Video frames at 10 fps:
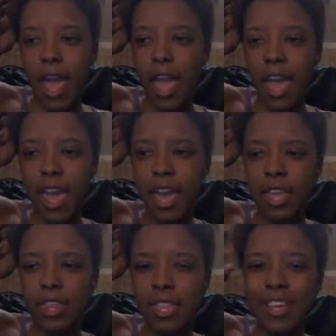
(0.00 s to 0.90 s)

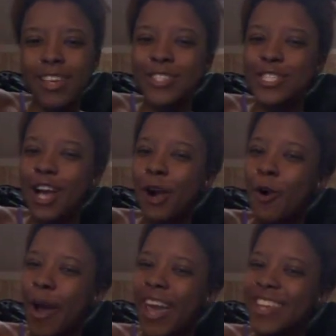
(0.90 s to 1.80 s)
And
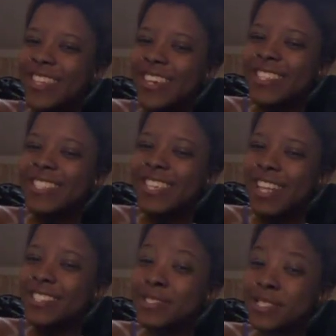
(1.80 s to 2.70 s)
Jacquay didn't
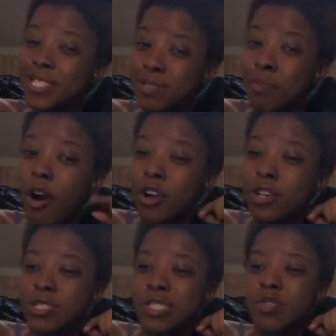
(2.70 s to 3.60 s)
tell us this part
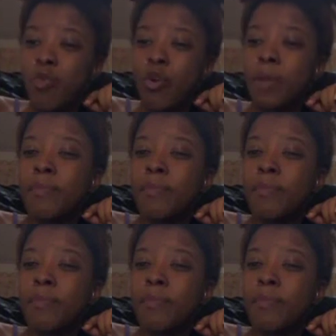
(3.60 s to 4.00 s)
of the story,